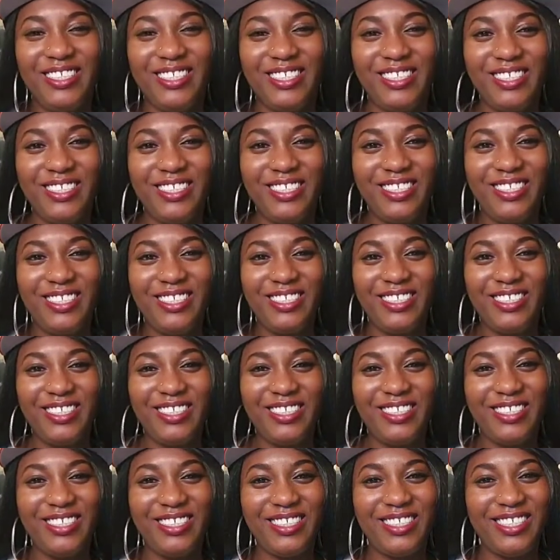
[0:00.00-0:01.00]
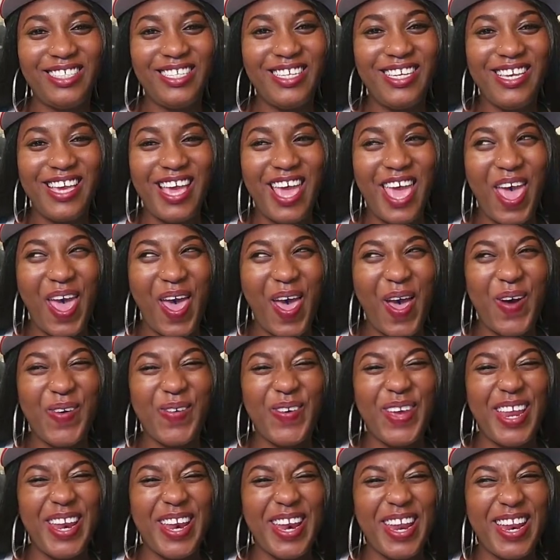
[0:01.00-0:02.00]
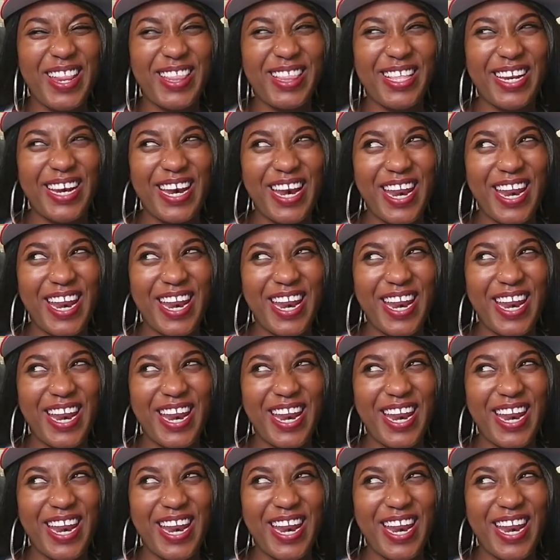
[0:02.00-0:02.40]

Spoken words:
oh yeah, we did the